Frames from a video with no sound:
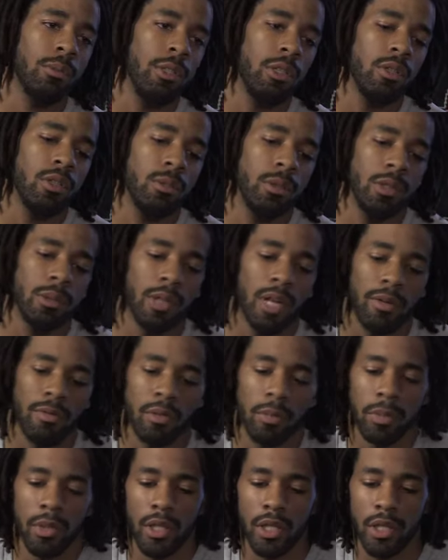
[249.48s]
we knew that we would have
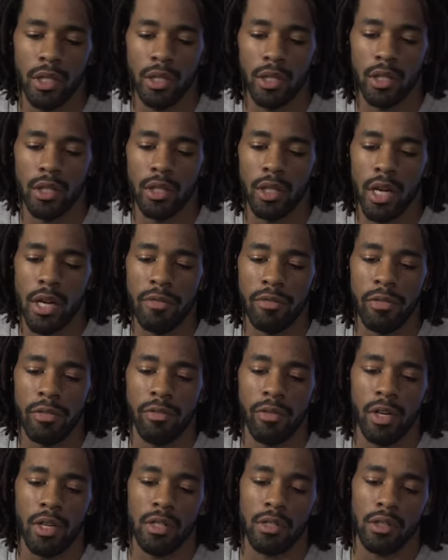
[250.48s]
to play good in every
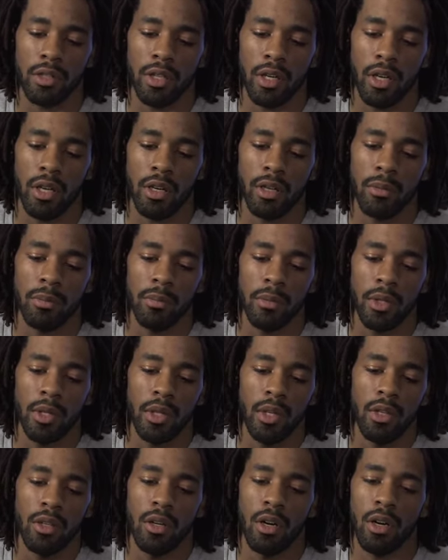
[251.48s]
phase of the game
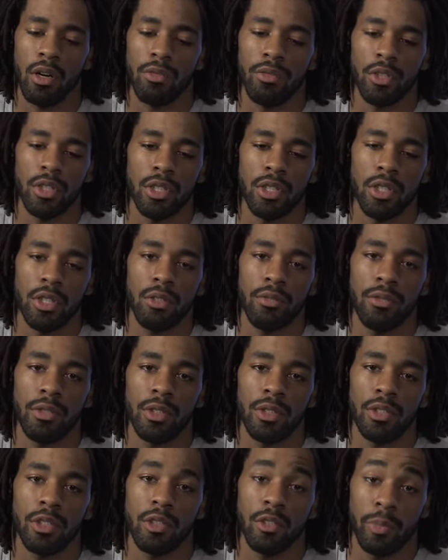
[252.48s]
offense,
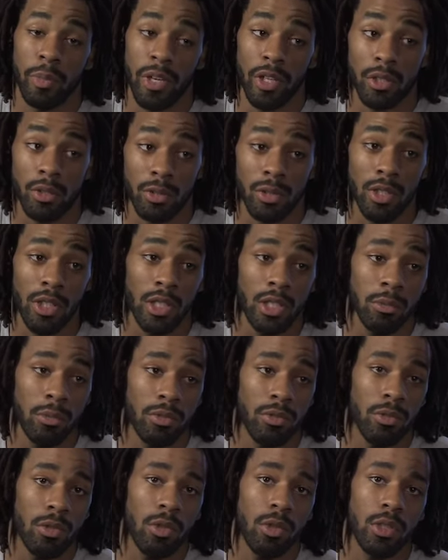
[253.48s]
defense, special teams,
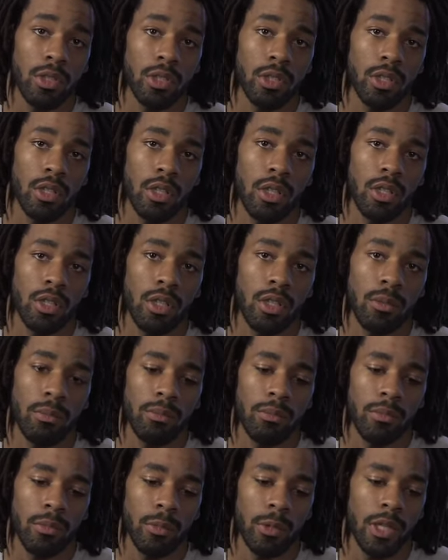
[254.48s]
of course. Um,
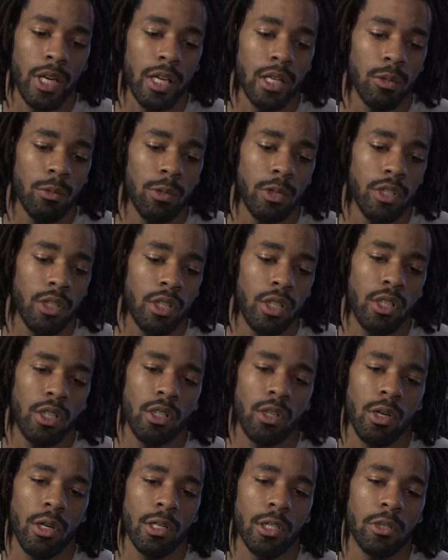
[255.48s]
we had to win the
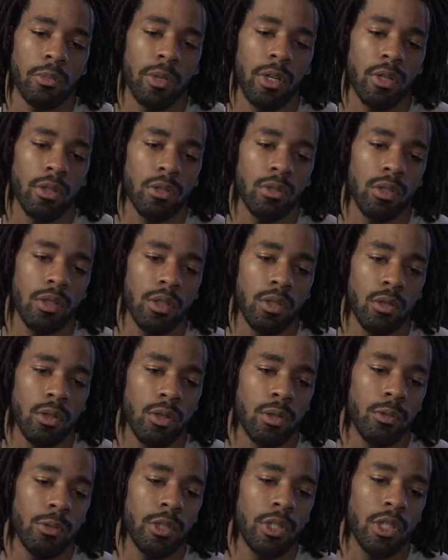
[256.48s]
hidden yardage battle in
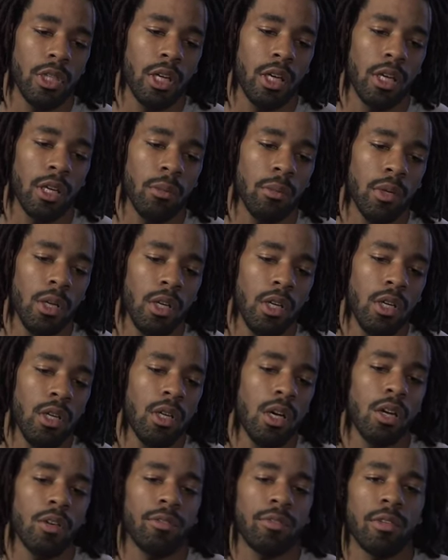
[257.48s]
order to win the game.
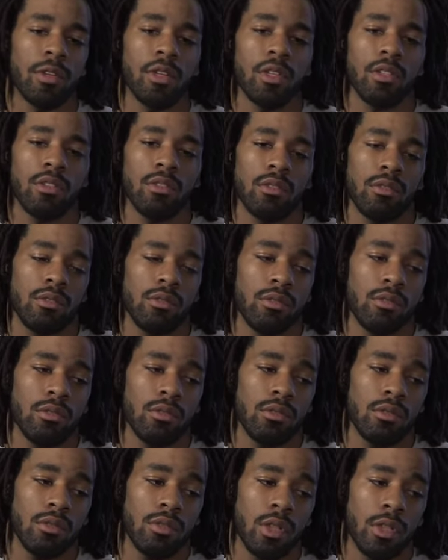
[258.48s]
Our front
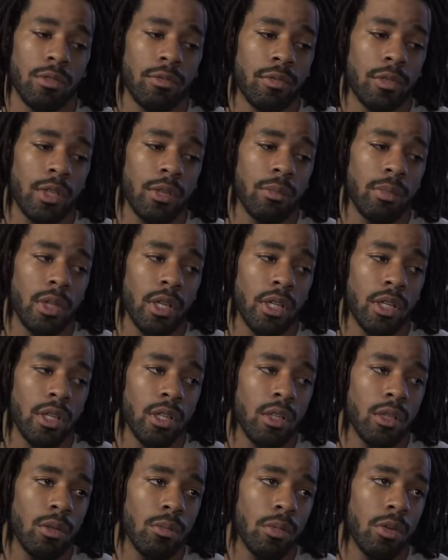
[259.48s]
front played
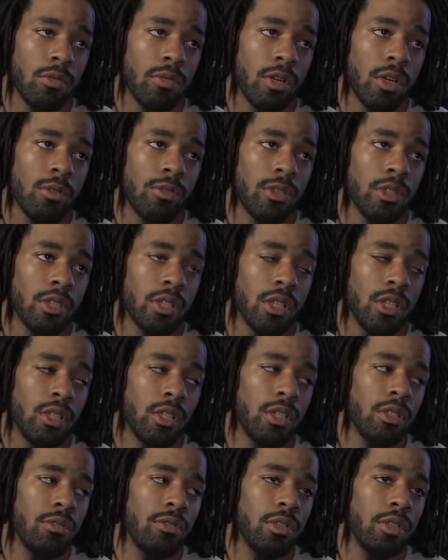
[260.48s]
good on both offense
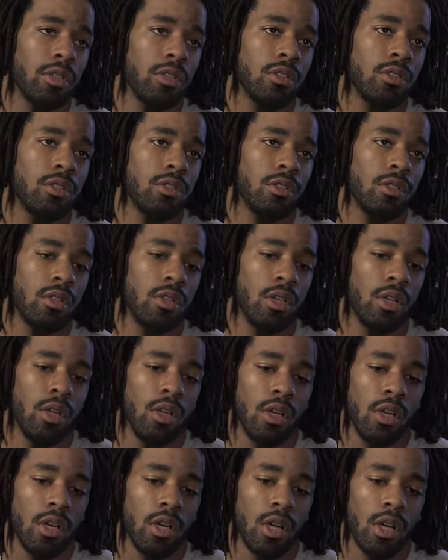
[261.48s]
and defense.
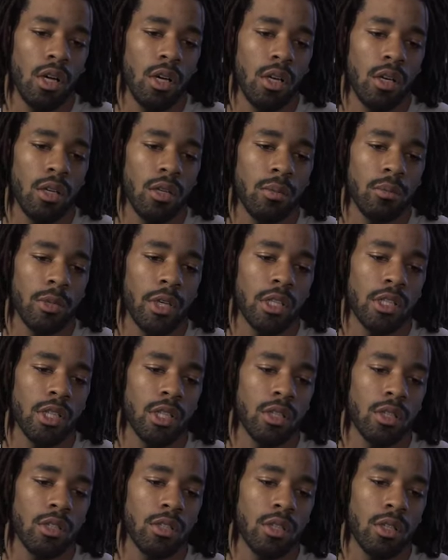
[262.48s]
Um, they
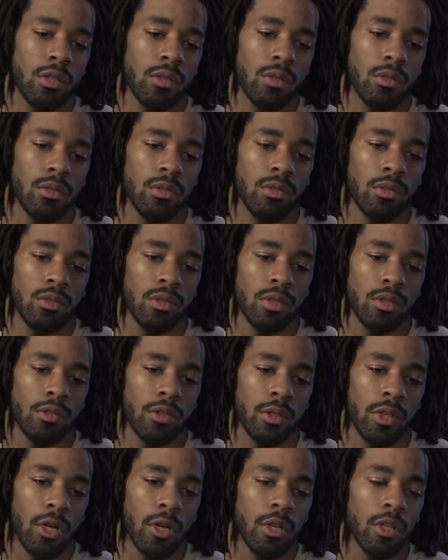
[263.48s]
set the tone
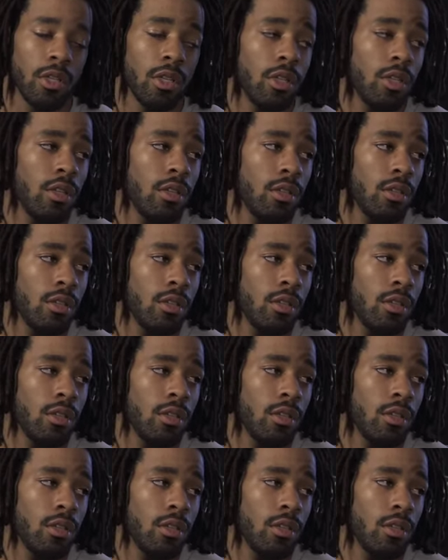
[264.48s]
early.